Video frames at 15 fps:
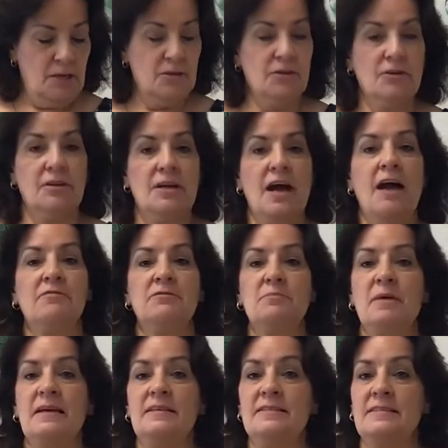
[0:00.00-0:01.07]
You're going to have to
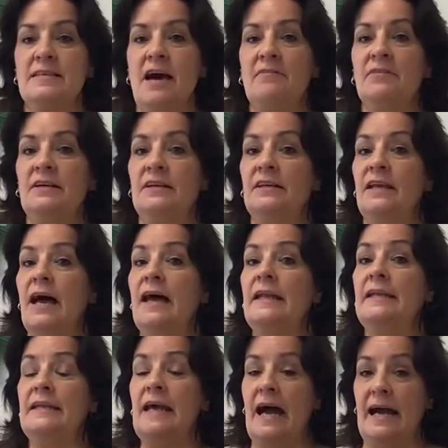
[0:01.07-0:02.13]
make 7
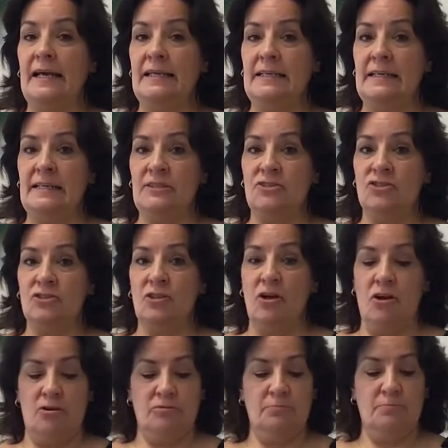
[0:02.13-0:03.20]
9-inch
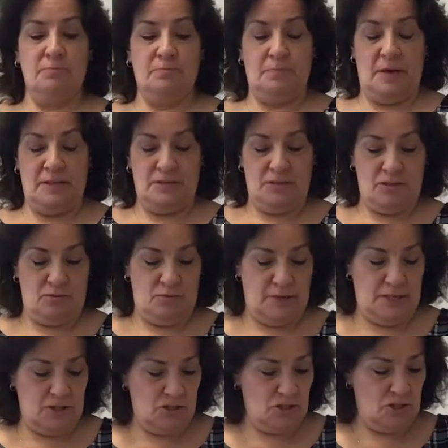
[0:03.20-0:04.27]
long by
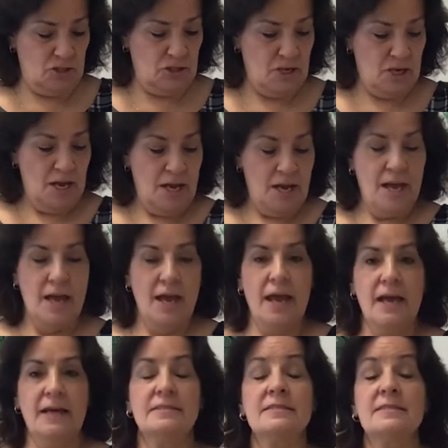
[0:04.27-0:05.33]
2-inch
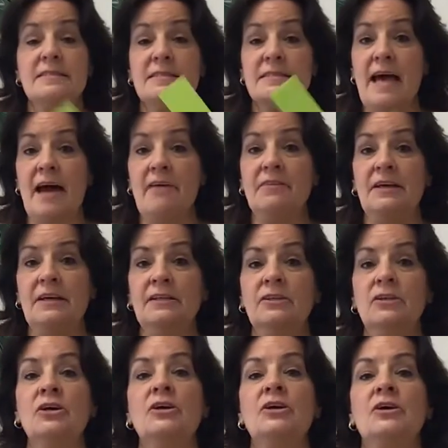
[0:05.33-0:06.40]
and
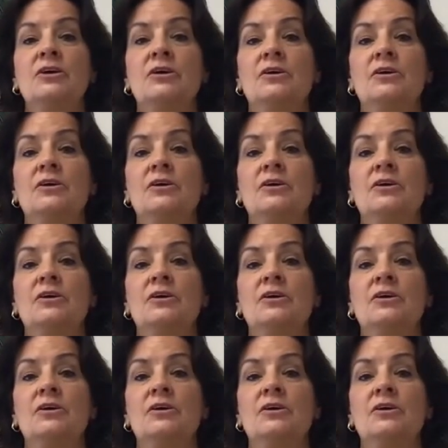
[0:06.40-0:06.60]
7